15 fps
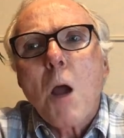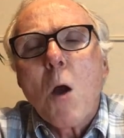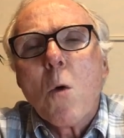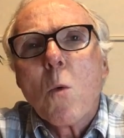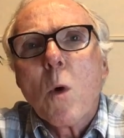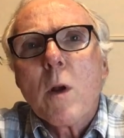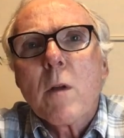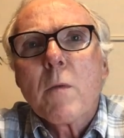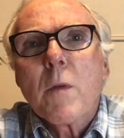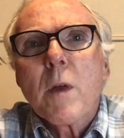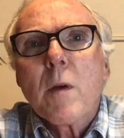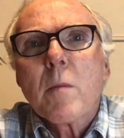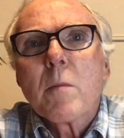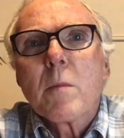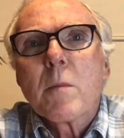one of
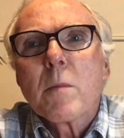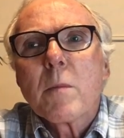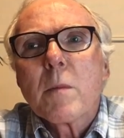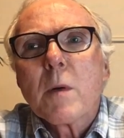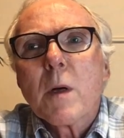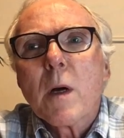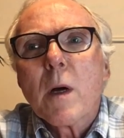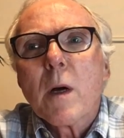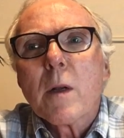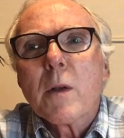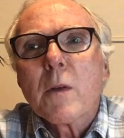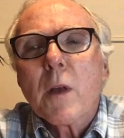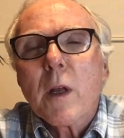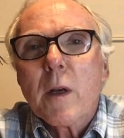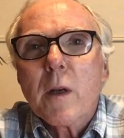them
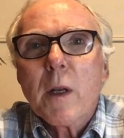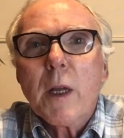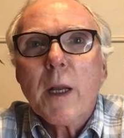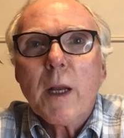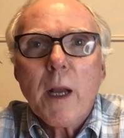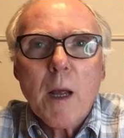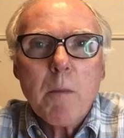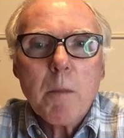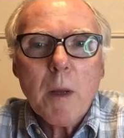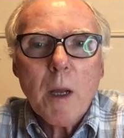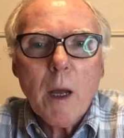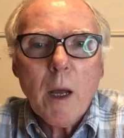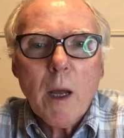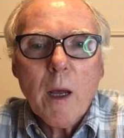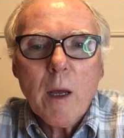decided to get an
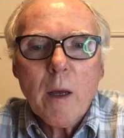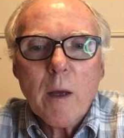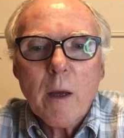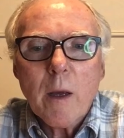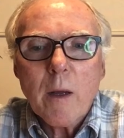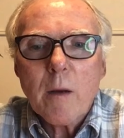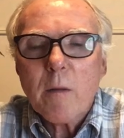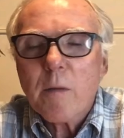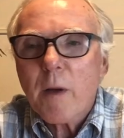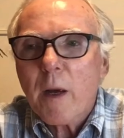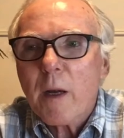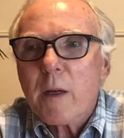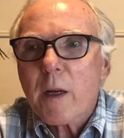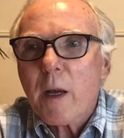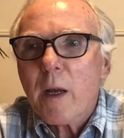MBA. And in
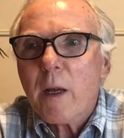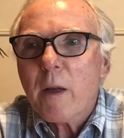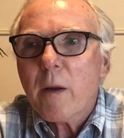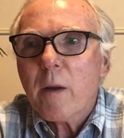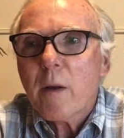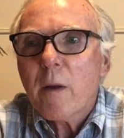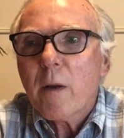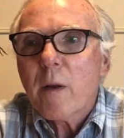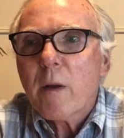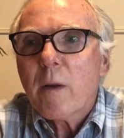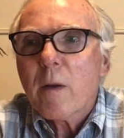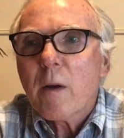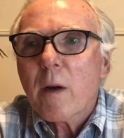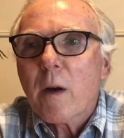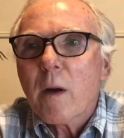fact, I
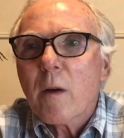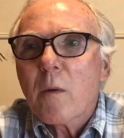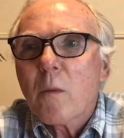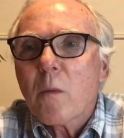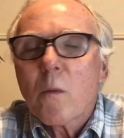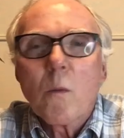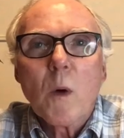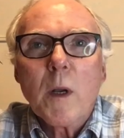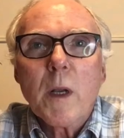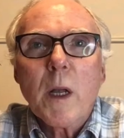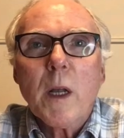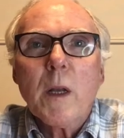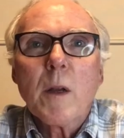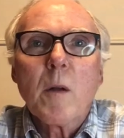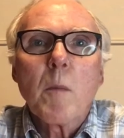one
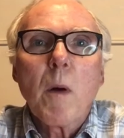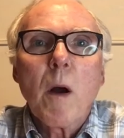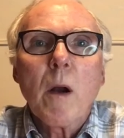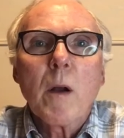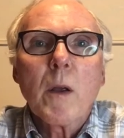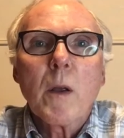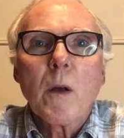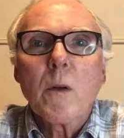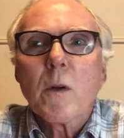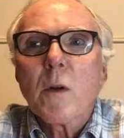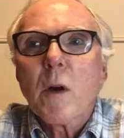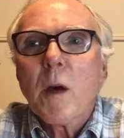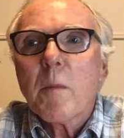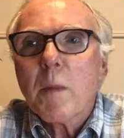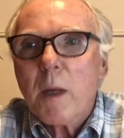night in a bar in
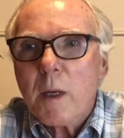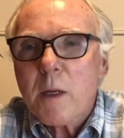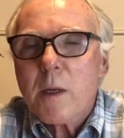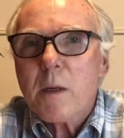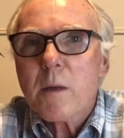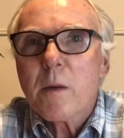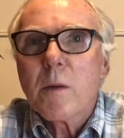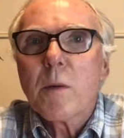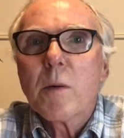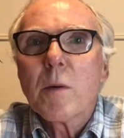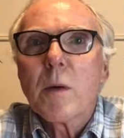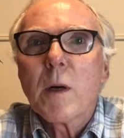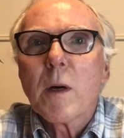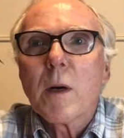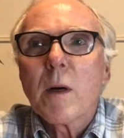Kyoto, I met
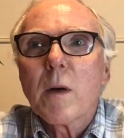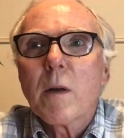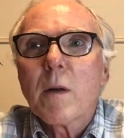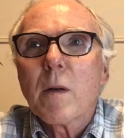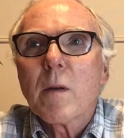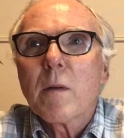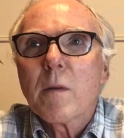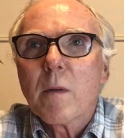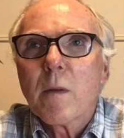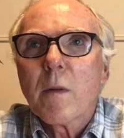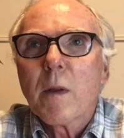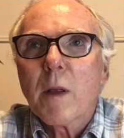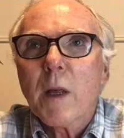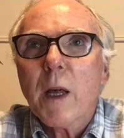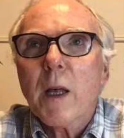
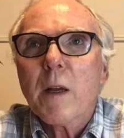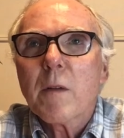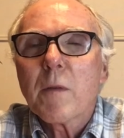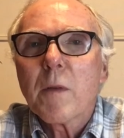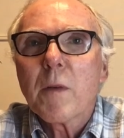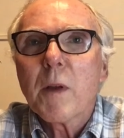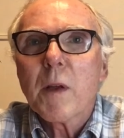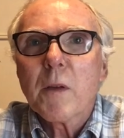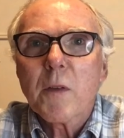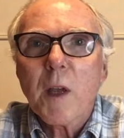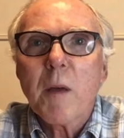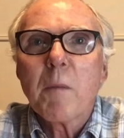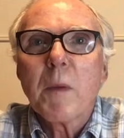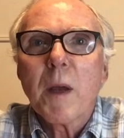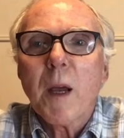the head of his
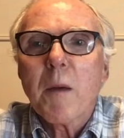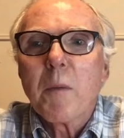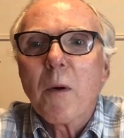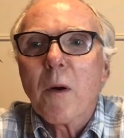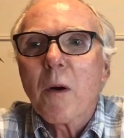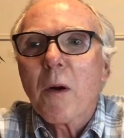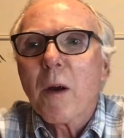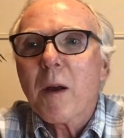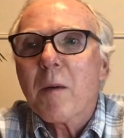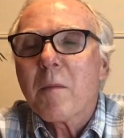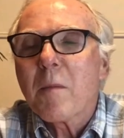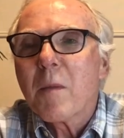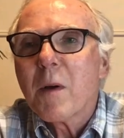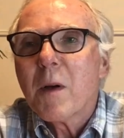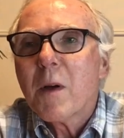MBA
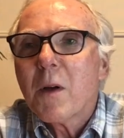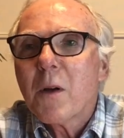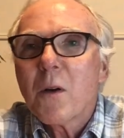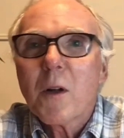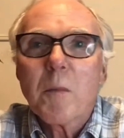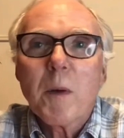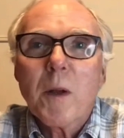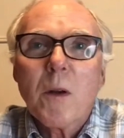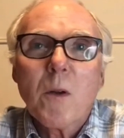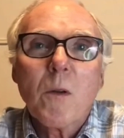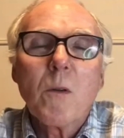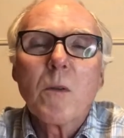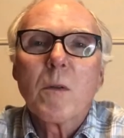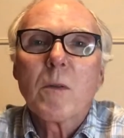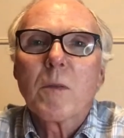program, who had been an
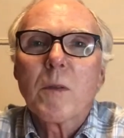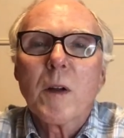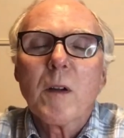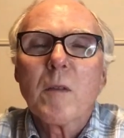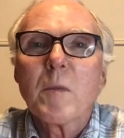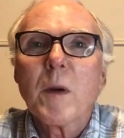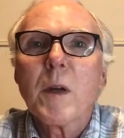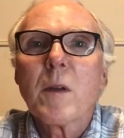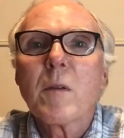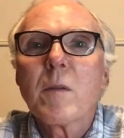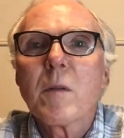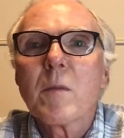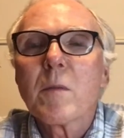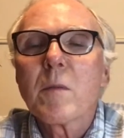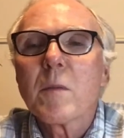old friend of mine
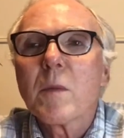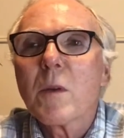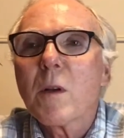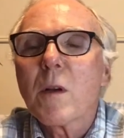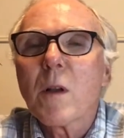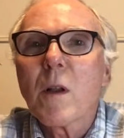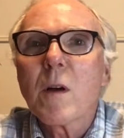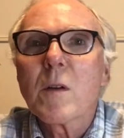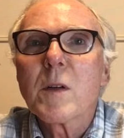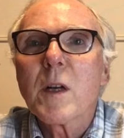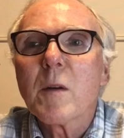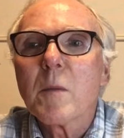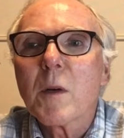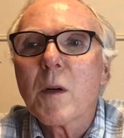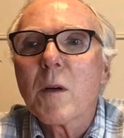from a long
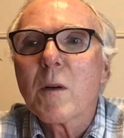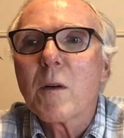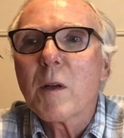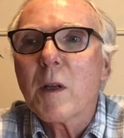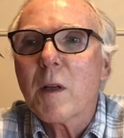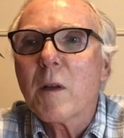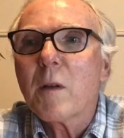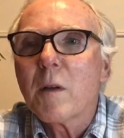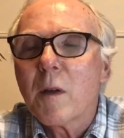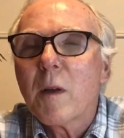time ago. And he